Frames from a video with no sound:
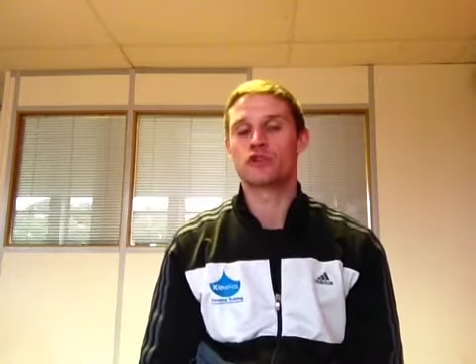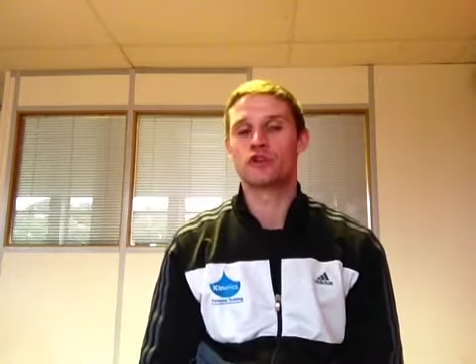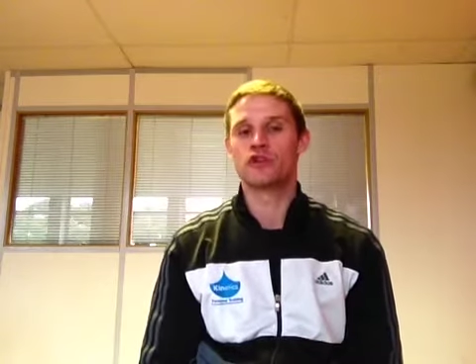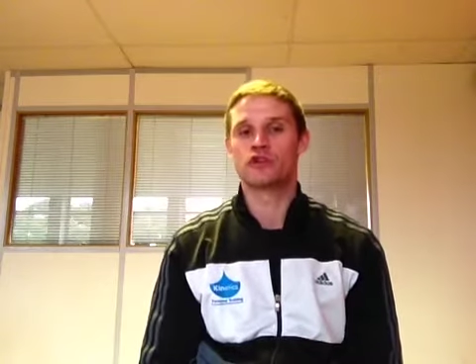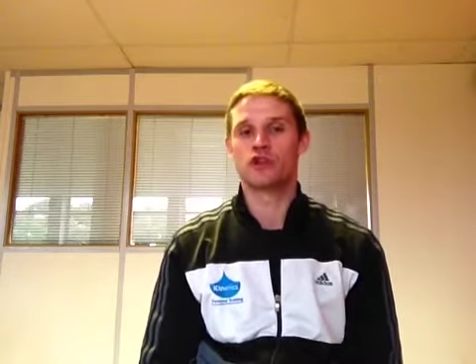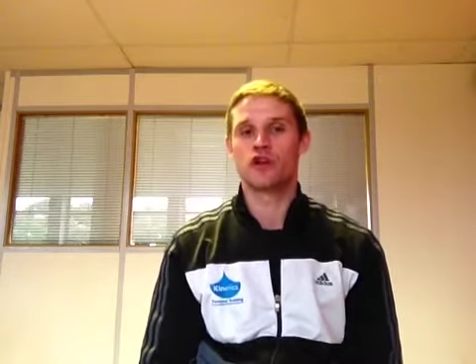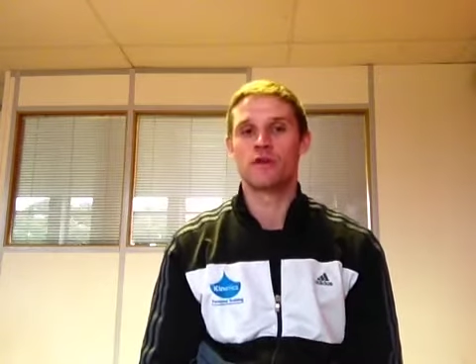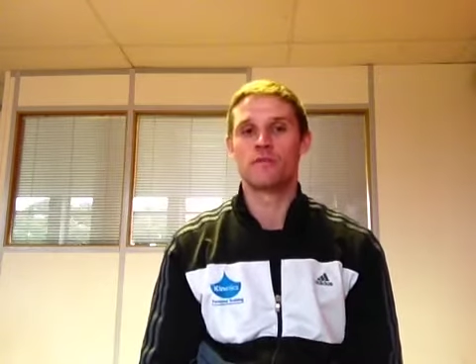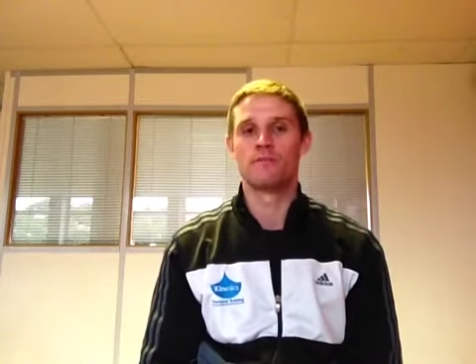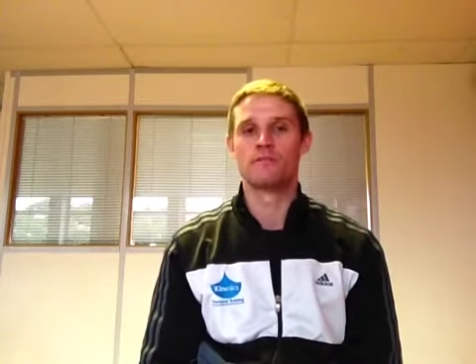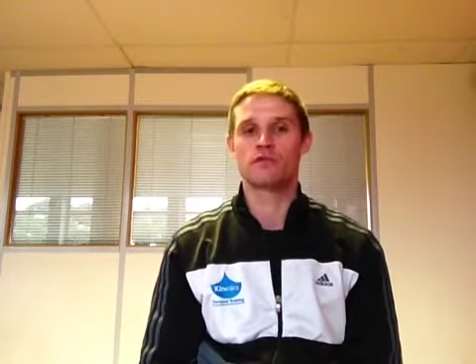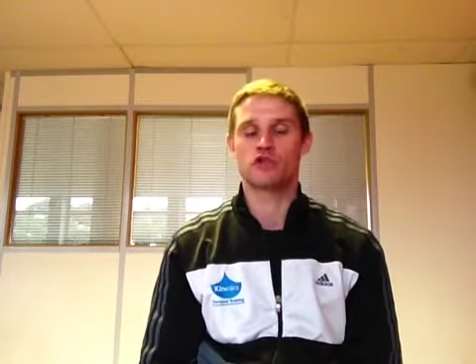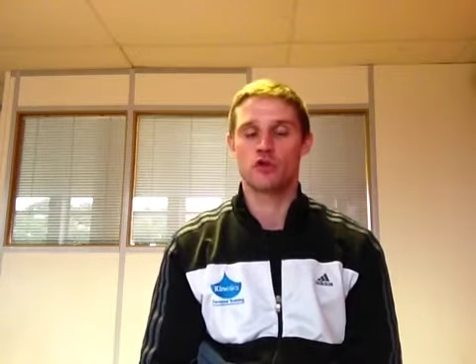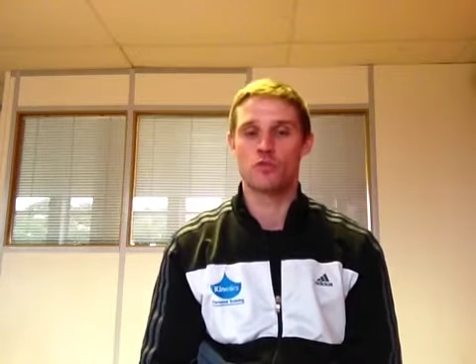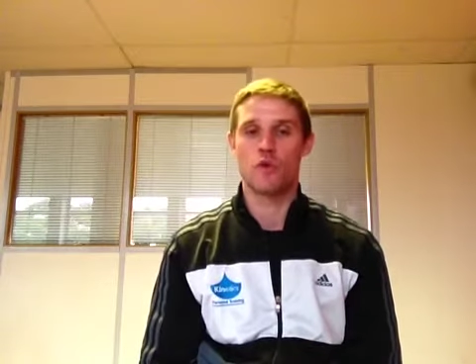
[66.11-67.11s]

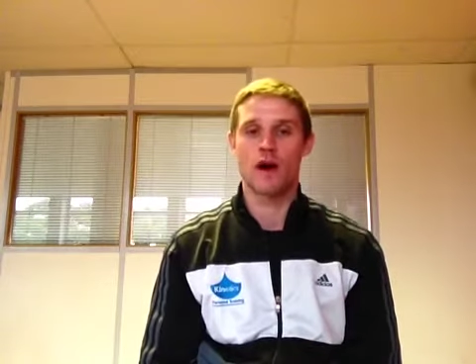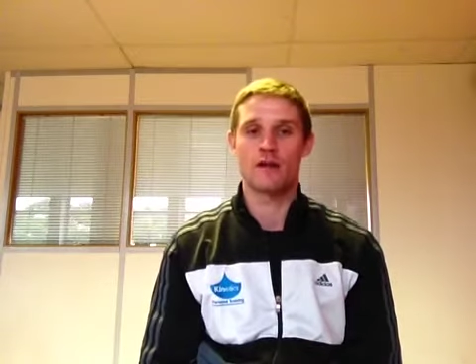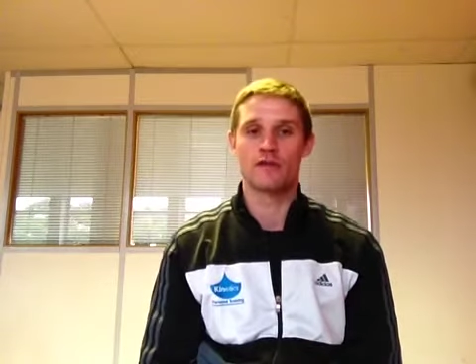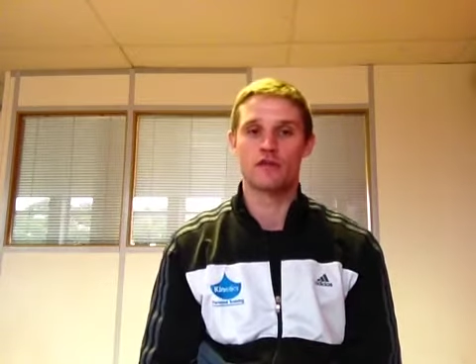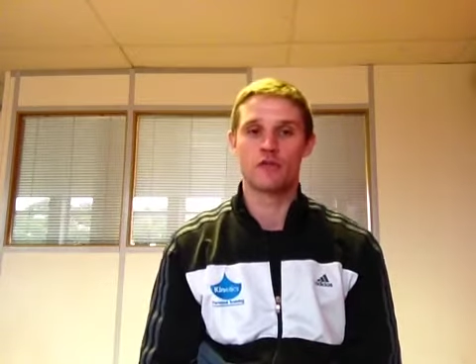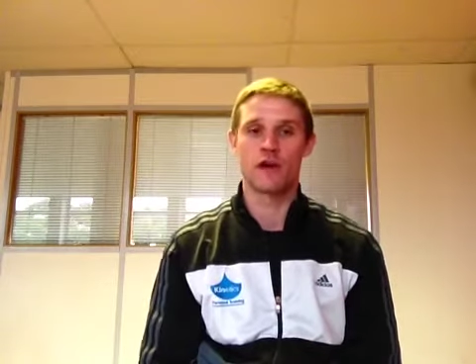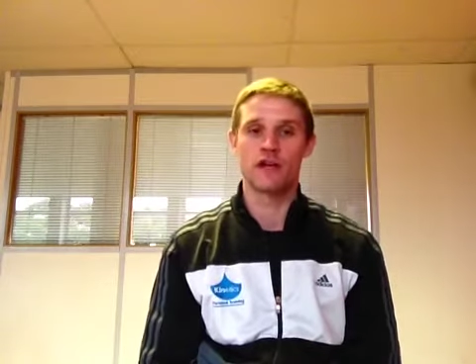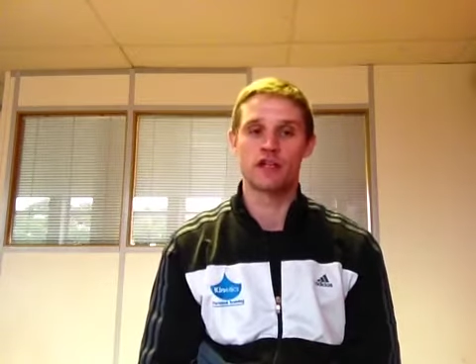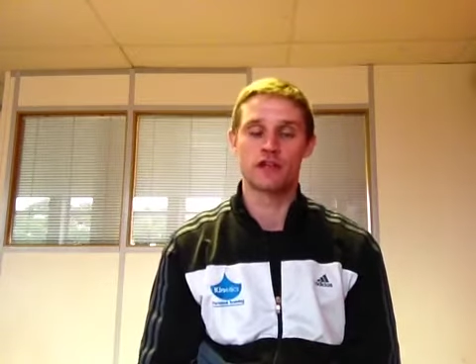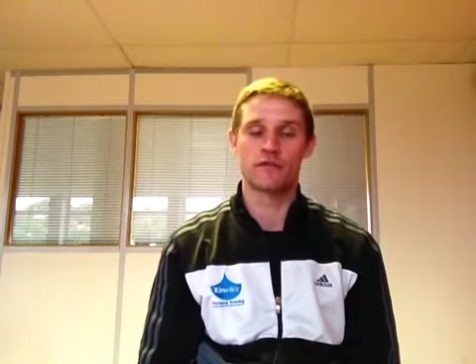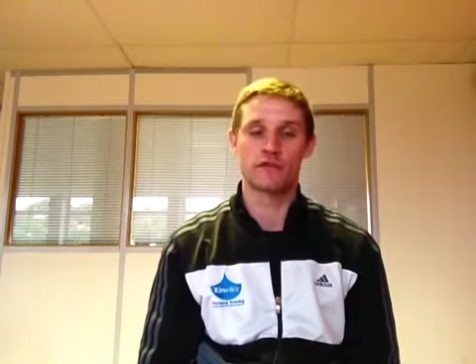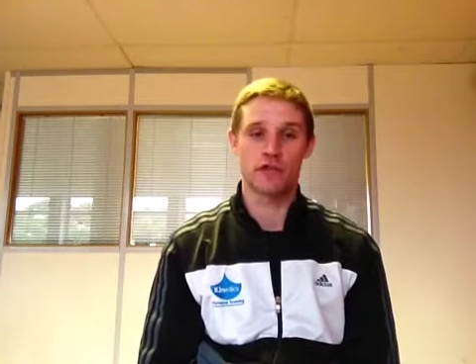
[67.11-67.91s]
consume somewhere in the region of